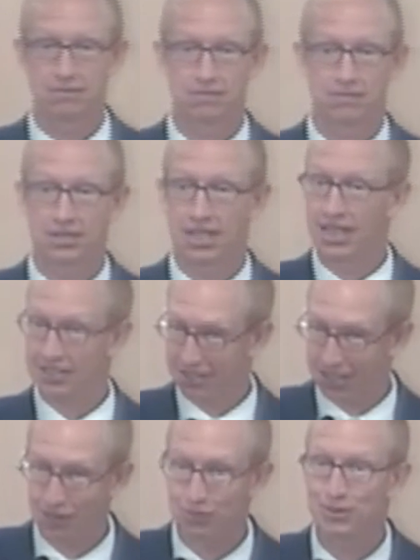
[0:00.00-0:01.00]
say, that's
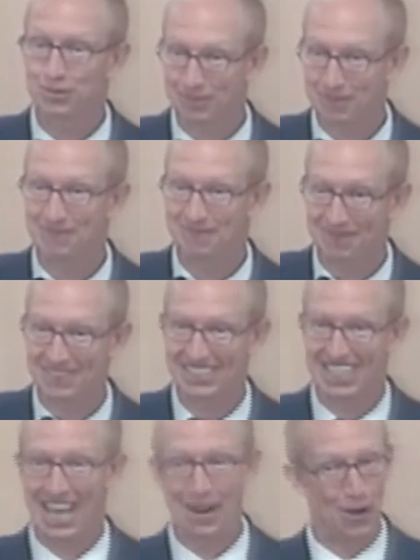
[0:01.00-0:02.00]
enough
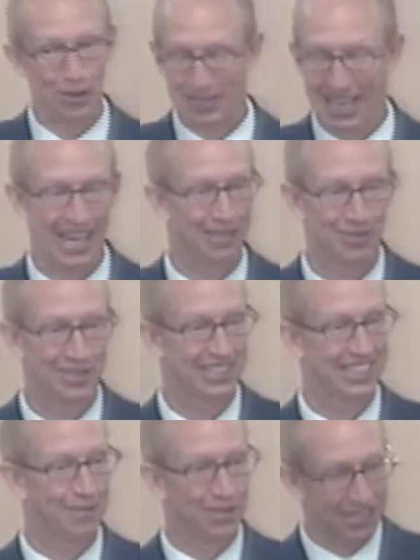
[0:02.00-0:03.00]
at all times.
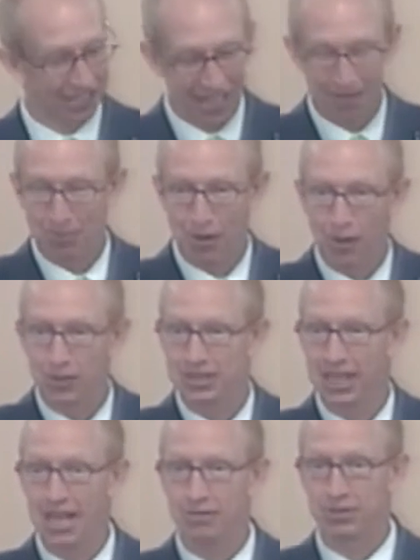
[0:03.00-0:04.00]
And we see that in Paul's
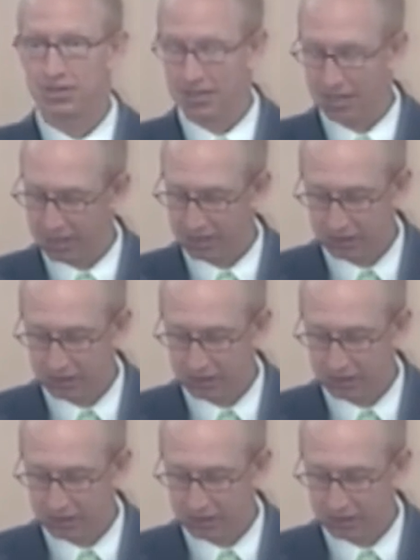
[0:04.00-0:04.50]
life, we see that in